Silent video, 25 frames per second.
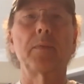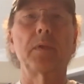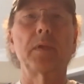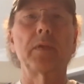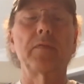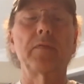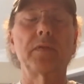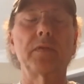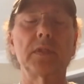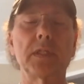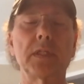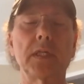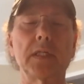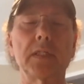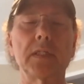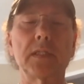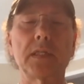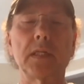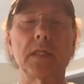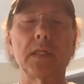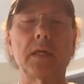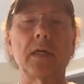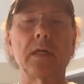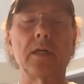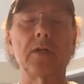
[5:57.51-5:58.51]
believe it says
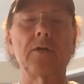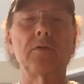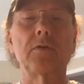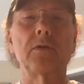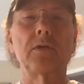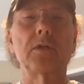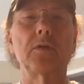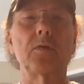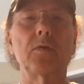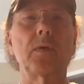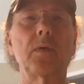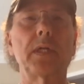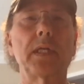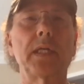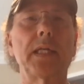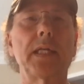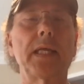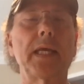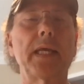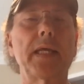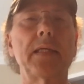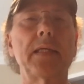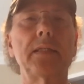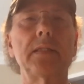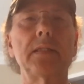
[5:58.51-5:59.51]
in 120
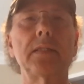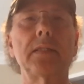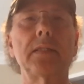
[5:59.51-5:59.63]
days